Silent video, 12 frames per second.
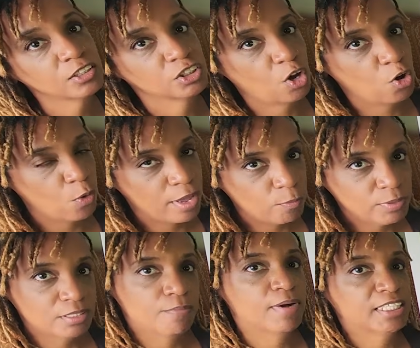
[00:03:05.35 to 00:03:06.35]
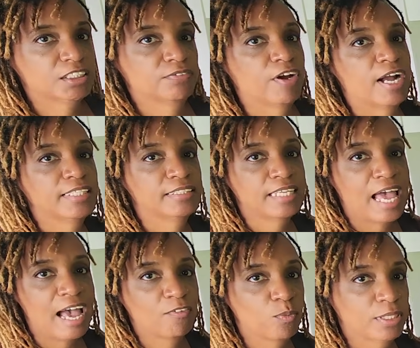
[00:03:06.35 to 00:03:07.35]
So it was a must for us to
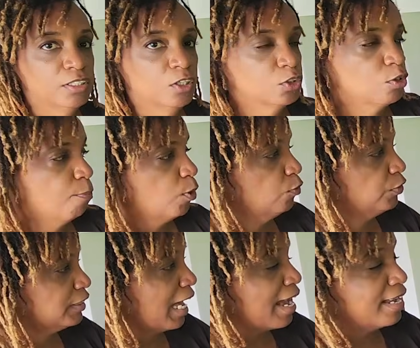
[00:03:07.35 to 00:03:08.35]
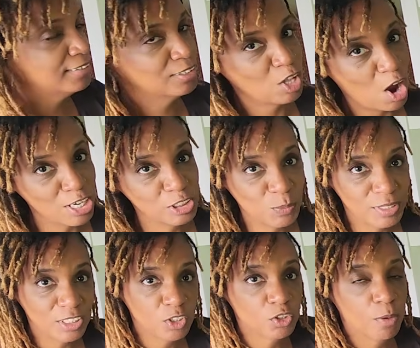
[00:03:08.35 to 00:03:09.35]
have windows on both sides, large
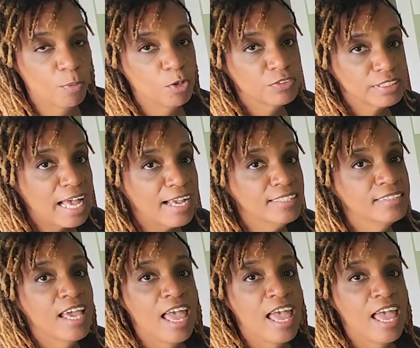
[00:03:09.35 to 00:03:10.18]
windows on both sides,